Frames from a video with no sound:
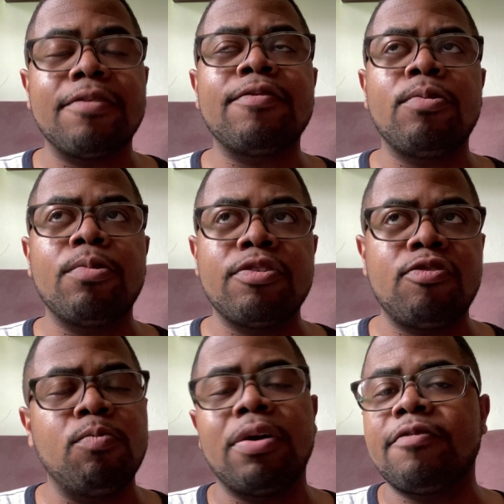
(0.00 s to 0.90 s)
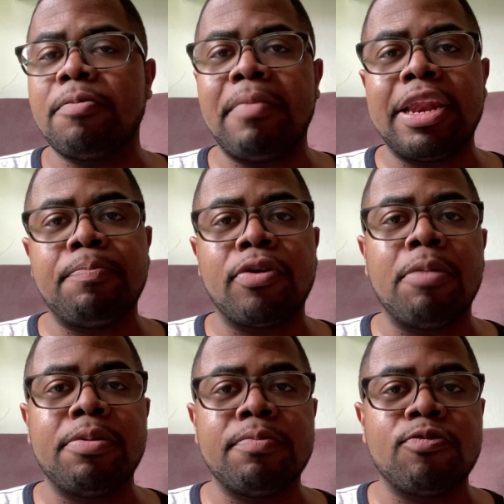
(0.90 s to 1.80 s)
Of course, one of the many
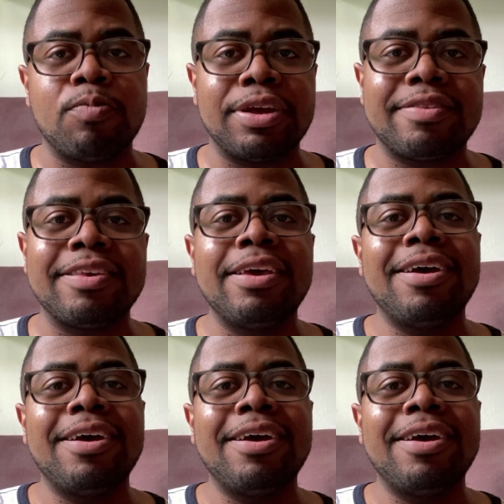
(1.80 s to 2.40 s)
problems with